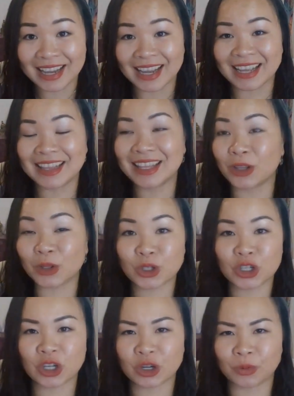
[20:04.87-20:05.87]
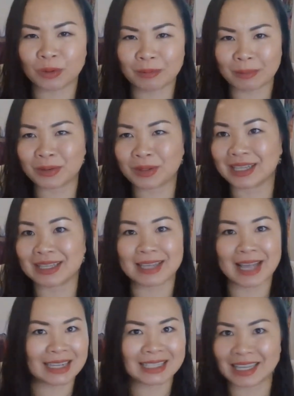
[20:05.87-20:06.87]
And although she couldn't remember the
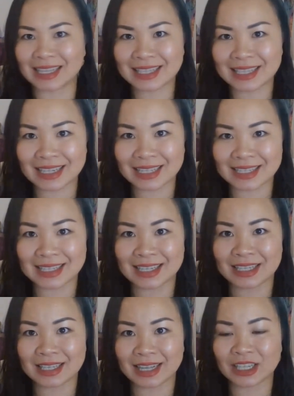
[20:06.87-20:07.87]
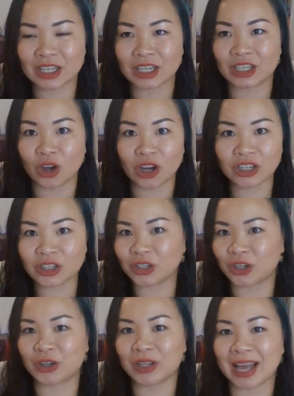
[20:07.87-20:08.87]
exact incidences, like it dawned on
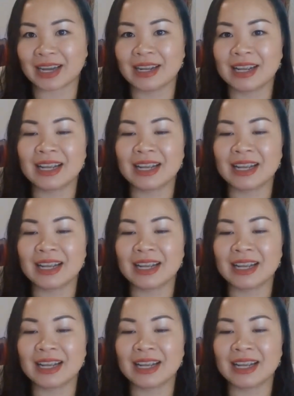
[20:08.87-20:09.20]
her that